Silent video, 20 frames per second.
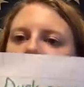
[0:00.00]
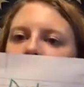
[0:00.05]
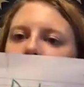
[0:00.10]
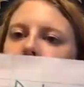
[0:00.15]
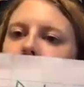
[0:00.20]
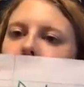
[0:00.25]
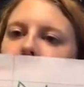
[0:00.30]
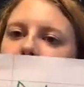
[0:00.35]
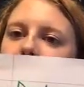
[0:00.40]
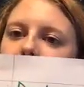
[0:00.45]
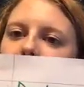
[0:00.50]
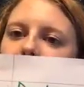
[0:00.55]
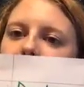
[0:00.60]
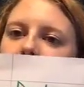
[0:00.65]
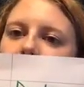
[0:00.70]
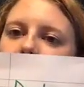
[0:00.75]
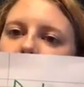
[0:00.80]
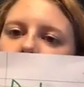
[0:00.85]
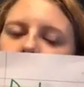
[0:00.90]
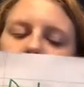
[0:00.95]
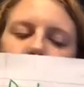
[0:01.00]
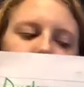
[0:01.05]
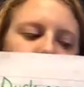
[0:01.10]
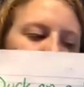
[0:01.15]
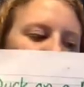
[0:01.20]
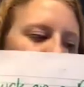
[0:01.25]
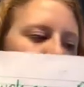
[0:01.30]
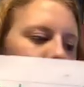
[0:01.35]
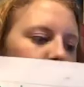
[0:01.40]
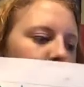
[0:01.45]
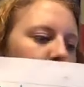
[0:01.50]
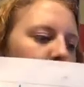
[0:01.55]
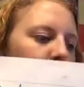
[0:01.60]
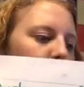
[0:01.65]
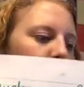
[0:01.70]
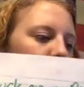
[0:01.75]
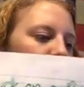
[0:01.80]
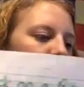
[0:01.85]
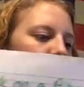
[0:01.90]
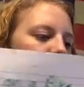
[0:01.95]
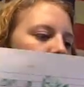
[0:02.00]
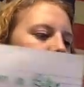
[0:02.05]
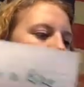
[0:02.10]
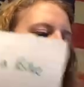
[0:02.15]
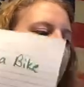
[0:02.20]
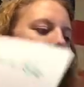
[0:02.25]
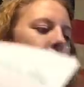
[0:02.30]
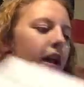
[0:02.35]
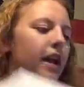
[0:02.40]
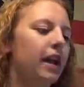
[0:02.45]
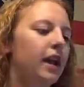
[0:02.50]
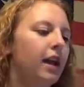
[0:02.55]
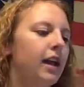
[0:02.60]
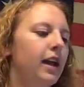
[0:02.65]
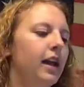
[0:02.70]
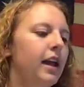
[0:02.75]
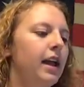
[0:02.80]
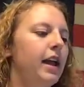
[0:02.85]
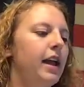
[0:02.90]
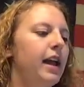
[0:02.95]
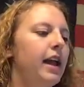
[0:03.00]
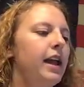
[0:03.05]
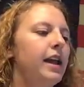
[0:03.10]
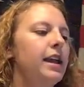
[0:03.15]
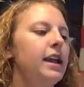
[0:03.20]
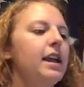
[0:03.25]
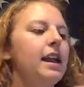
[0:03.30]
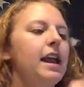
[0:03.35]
That's the story we're going to use. And it